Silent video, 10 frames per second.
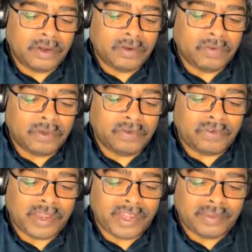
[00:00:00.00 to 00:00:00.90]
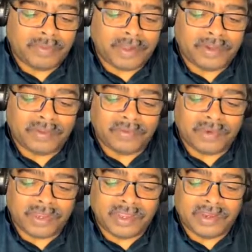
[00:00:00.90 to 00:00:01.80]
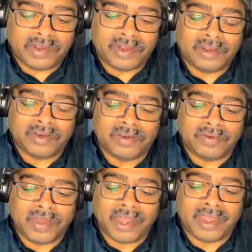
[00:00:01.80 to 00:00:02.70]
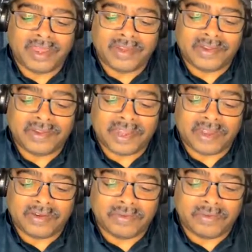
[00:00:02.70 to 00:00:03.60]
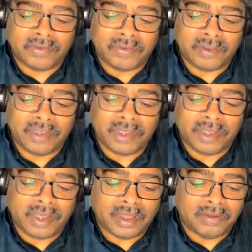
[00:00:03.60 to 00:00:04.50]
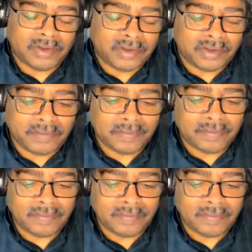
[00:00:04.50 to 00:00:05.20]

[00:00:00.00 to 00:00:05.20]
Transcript: neurotransmitters released during sexual encounters."